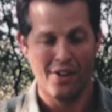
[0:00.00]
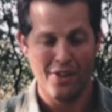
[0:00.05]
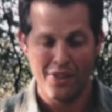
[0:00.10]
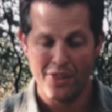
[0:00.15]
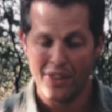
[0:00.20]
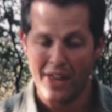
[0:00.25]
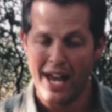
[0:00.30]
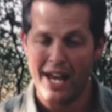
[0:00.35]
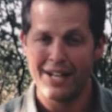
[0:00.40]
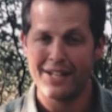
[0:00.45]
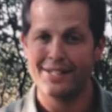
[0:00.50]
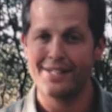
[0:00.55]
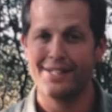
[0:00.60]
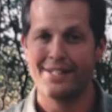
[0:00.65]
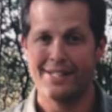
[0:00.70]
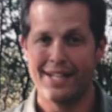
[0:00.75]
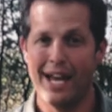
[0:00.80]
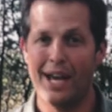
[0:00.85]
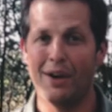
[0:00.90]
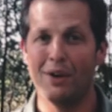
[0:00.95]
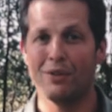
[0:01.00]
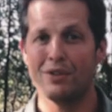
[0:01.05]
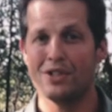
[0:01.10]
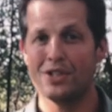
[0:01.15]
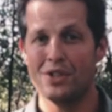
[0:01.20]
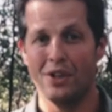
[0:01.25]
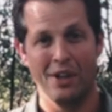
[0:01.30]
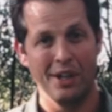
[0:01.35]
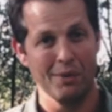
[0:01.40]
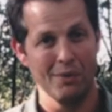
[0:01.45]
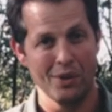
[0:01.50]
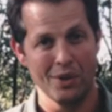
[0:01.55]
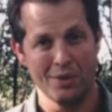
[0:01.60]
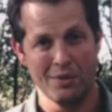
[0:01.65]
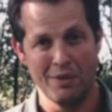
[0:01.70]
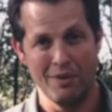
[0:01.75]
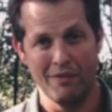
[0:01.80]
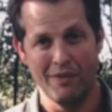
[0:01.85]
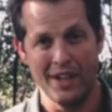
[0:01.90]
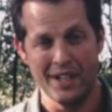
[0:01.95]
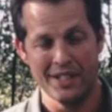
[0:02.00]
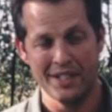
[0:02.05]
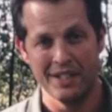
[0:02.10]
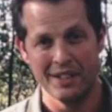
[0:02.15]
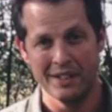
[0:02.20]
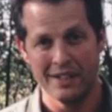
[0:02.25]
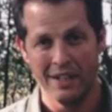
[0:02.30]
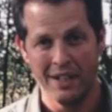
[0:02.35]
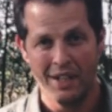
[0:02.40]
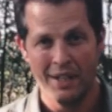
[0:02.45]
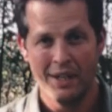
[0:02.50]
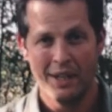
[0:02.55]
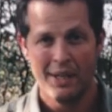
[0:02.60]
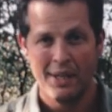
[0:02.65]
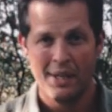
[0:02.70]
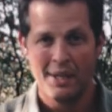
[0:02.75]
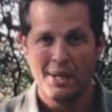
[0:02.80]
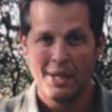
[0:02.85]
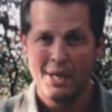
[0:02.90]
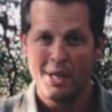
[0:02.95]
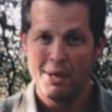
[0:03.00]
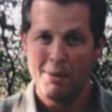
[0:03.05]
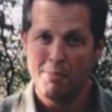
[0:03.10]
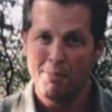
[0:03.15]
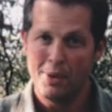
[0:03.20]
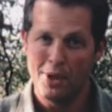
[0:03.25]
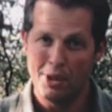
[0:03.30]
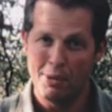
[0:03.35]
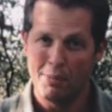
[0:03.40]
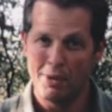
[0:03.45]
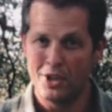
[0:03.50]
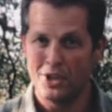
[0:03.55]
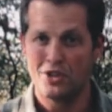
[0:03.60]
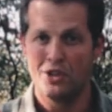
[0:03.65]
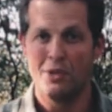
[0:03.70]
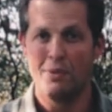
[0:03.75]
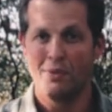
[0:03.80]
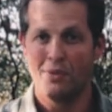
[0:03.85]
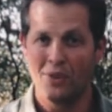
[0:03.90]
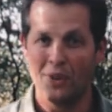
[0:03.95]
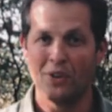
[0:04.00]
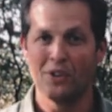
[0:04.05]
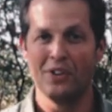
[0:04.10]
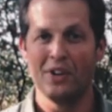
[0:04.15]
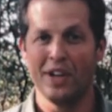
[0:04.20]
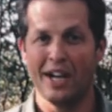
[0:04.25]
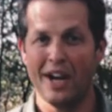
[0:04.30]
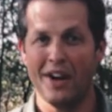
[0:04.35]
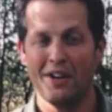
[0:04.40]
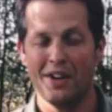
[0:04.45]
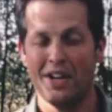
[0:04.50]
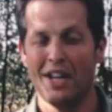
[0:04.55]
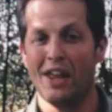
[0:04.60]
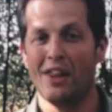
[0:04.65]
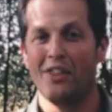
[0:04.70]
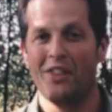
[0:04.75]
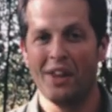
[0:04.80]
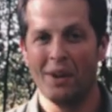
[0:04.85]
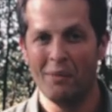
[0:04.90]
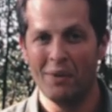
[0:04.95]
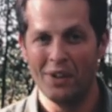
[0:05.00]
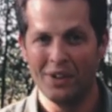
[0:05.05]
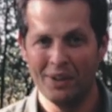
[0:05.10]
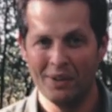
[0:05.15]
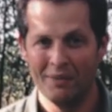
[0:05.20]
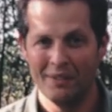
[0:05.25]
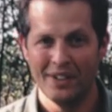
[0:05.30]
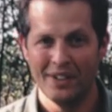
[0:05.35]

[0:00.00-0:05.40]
And that is how tonic water is invented but the British troops also carried another thing with them,